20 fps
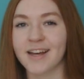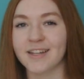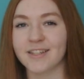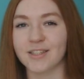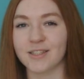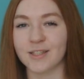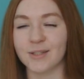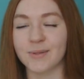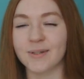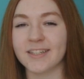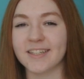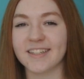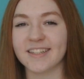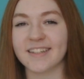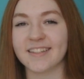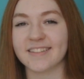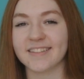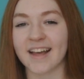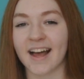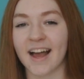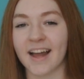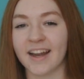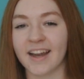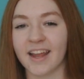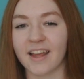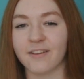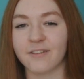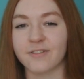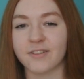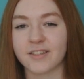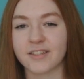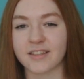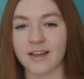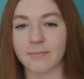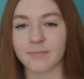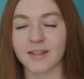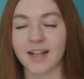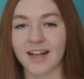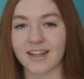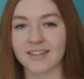So you get to decide decide if
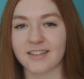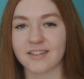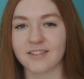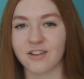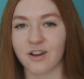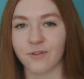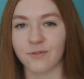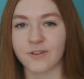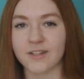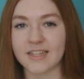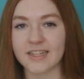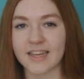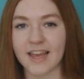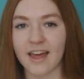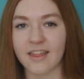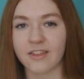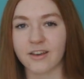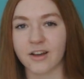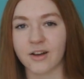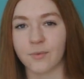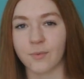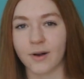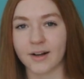some classes don't fit together,